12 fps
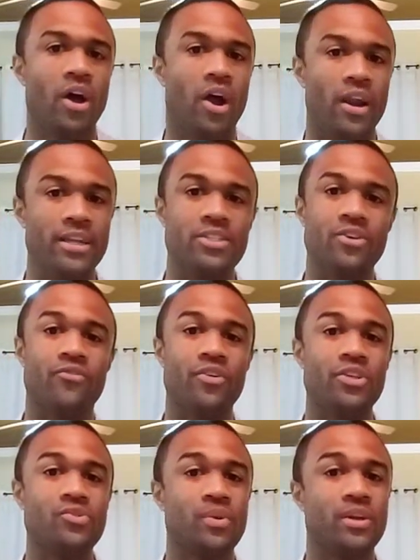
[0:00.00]
Alright, so
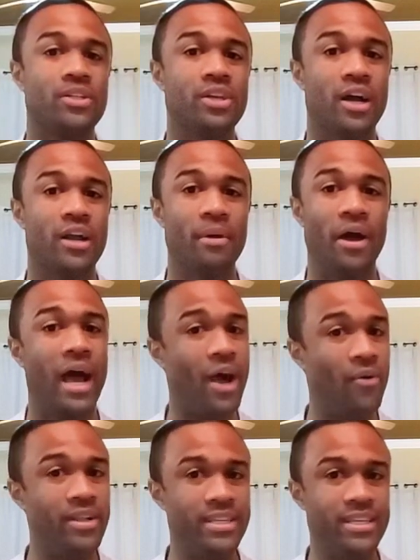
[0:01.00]
first we're going to talk about how
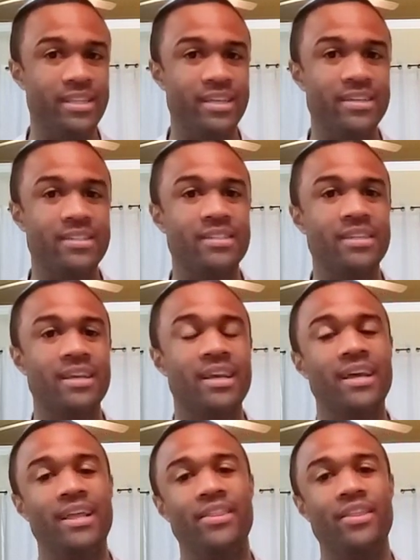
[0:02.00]
I did this,
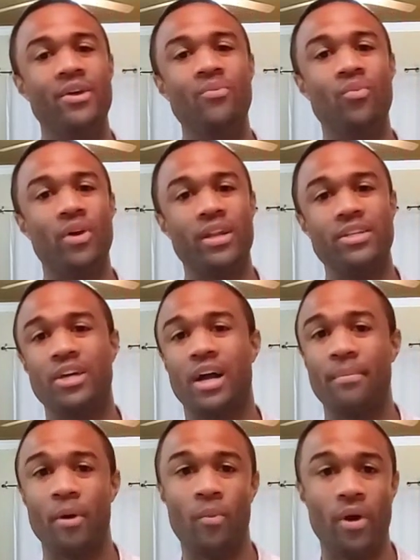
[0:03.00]
then we're going to talk
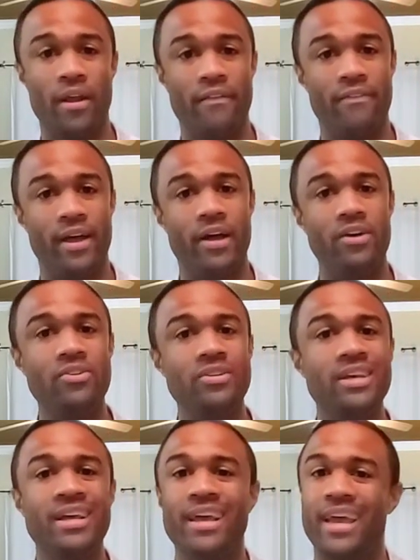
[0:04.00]
about what I
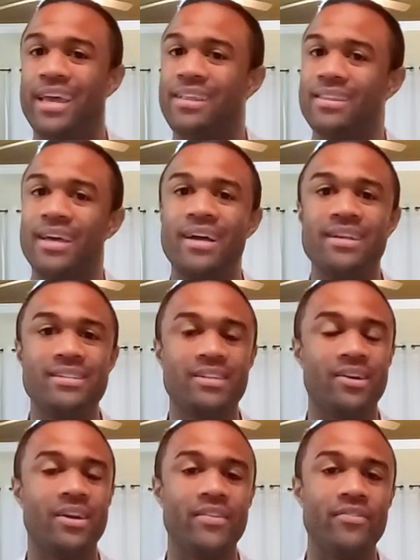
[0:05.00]
found, and last
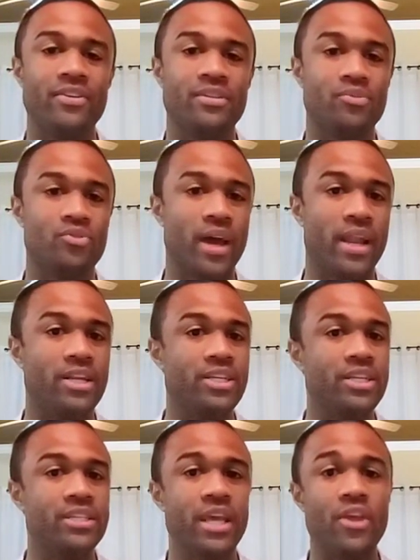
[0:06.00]
I'll give you some
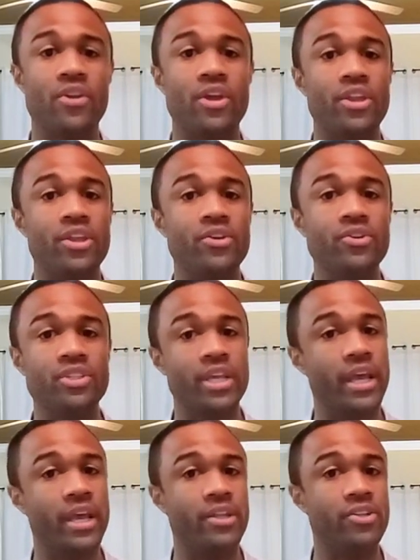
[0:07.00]
strategies that you can use
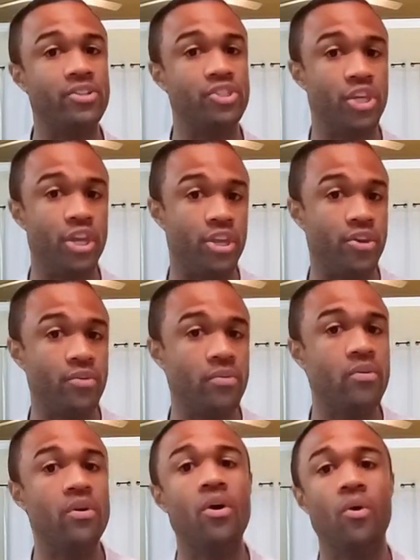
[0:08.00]
in GU
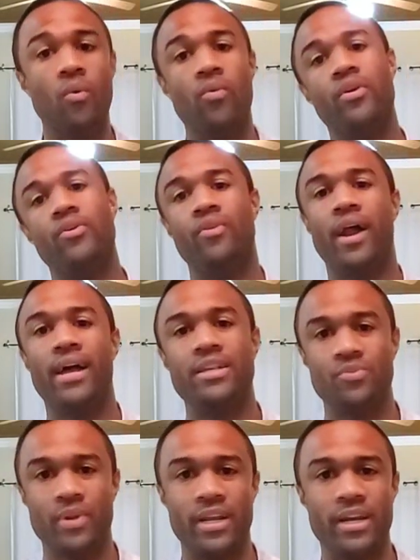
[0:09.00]
or in
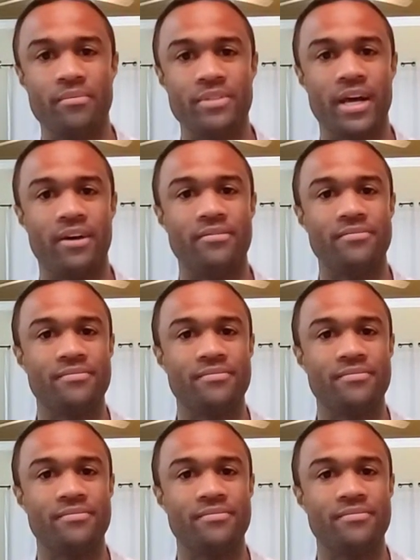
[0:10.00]
Rise when it comes out.